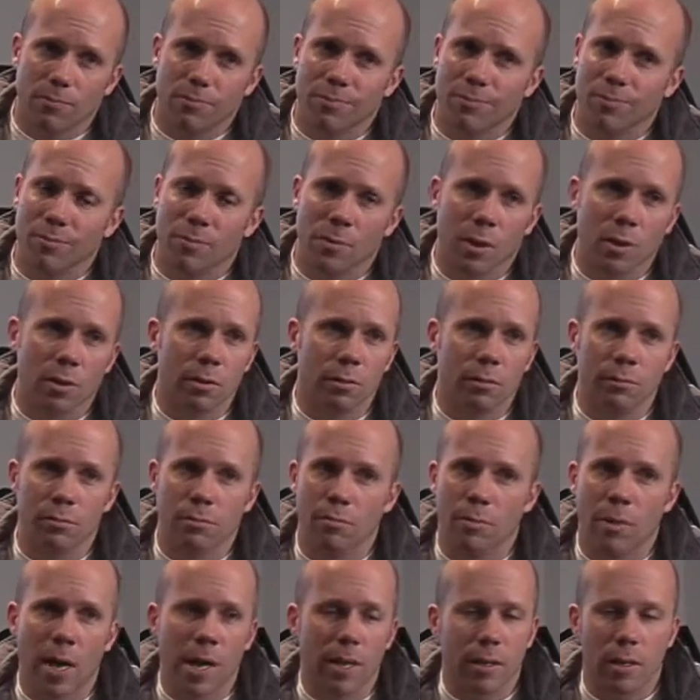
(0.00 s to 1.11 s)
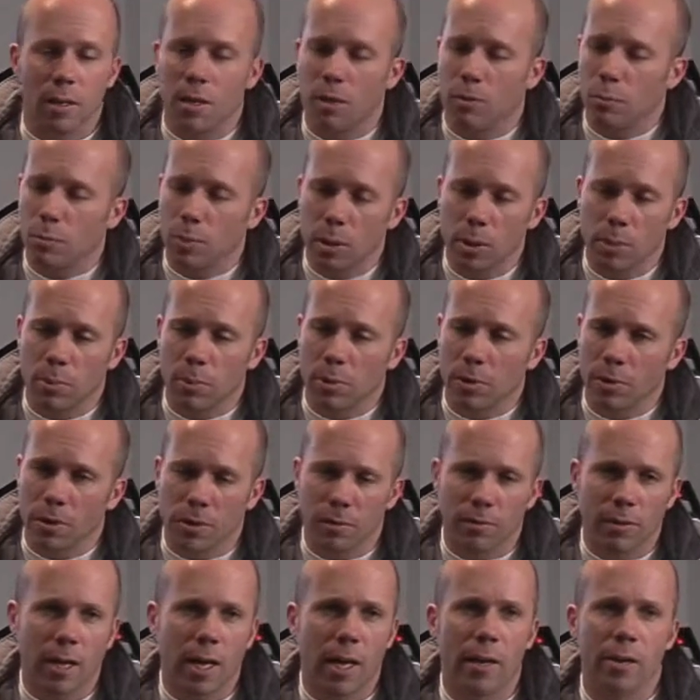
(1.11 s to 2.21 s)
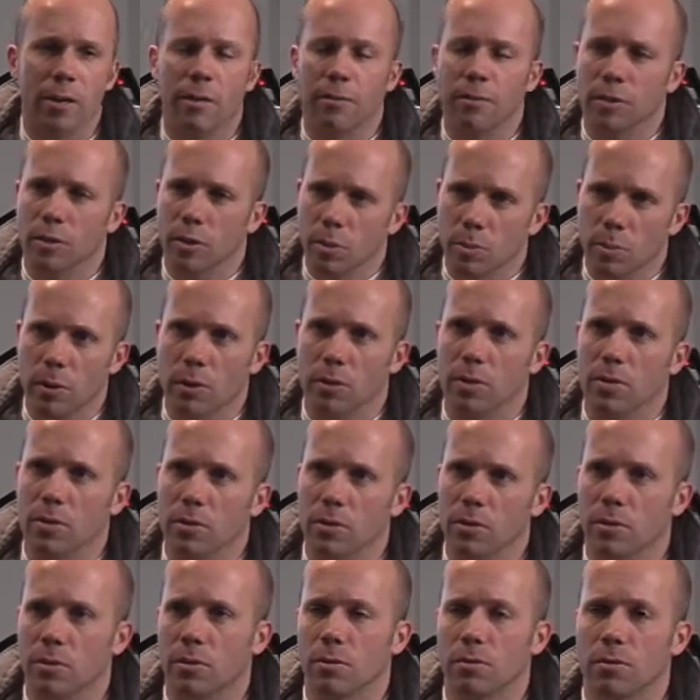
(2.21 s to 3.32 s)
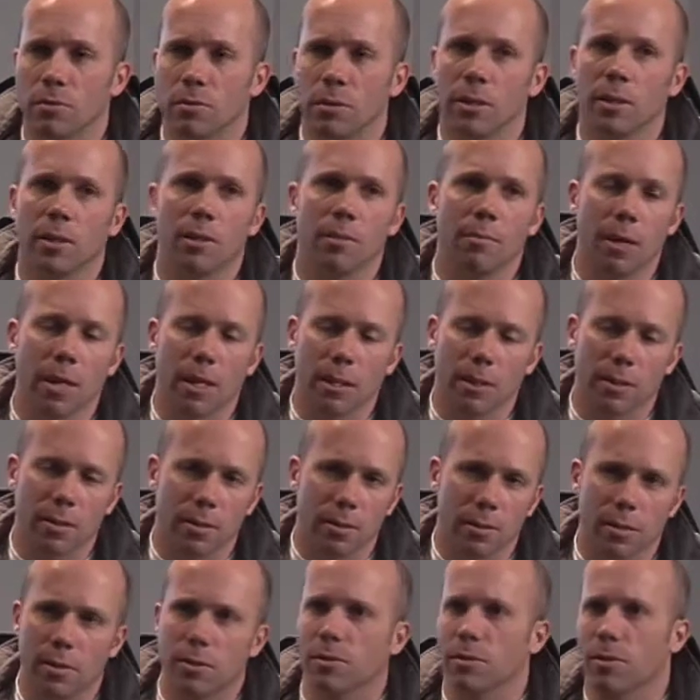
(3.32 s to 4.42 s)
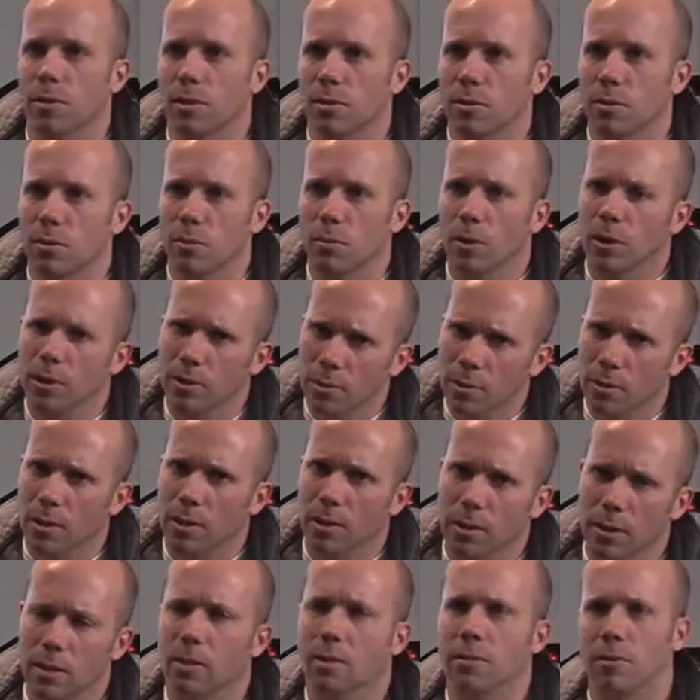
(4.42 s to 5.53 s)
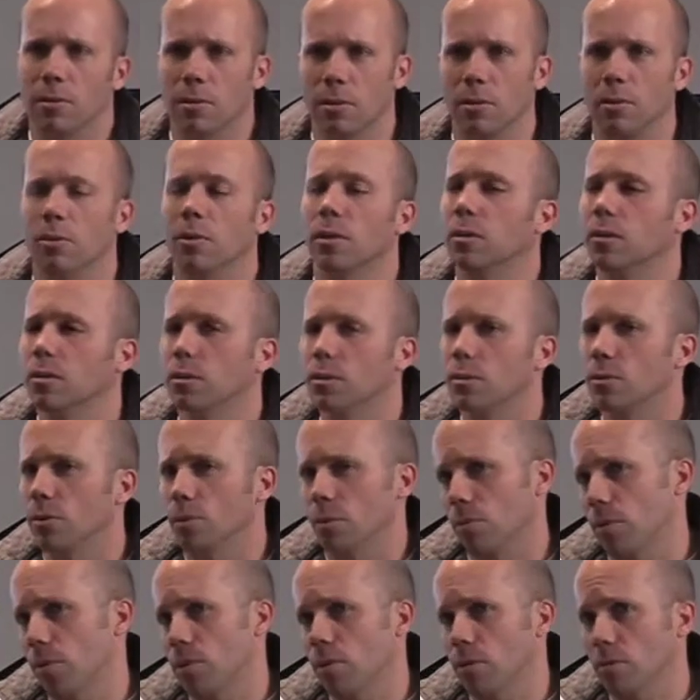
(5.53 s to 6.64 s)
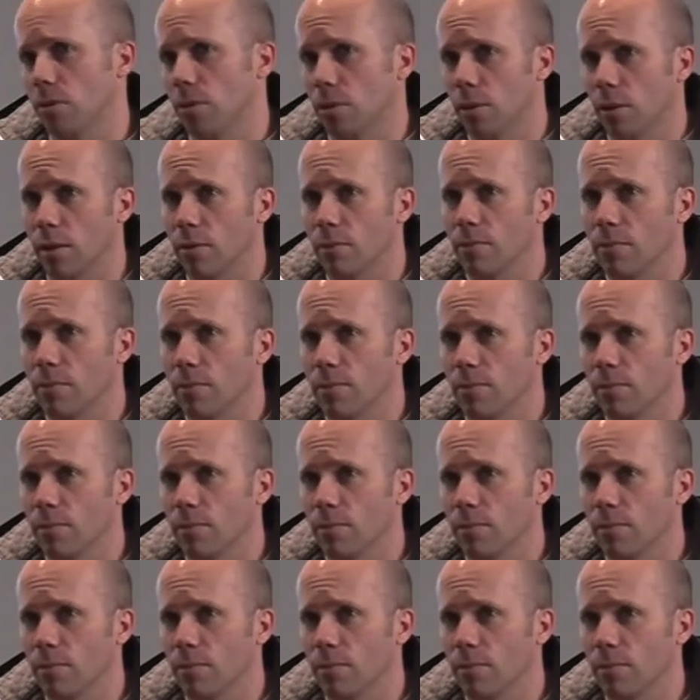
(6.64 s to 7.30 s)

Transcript: that you've met enough people, that you've had enough experiences to really make a decision as to what you think it is that you want to do with the rest of your life.